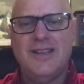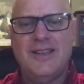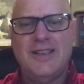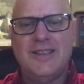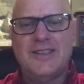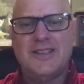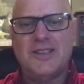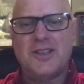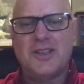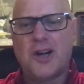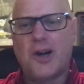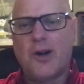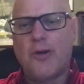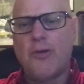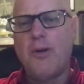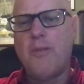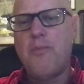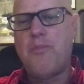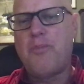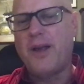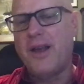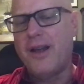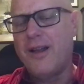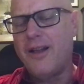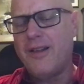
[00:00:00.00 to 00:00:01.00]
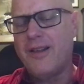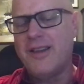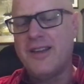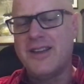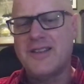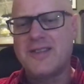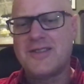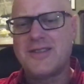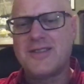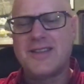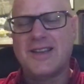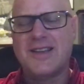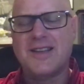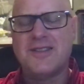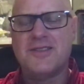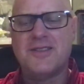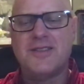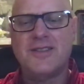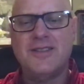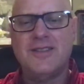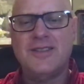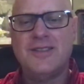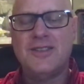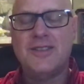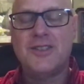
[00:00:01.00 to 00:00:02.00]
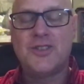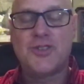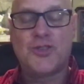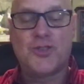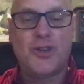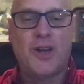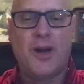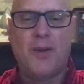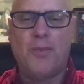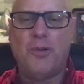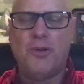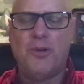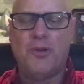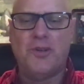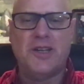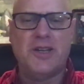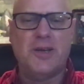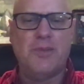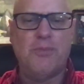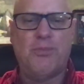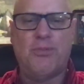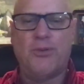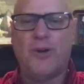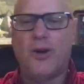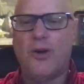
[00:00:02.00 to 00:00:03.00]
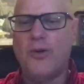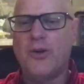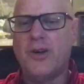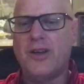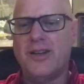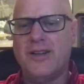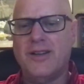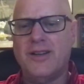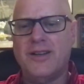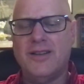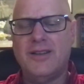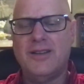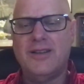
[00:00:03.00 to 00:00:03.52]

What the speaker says: that are rebellious and troubled and broken,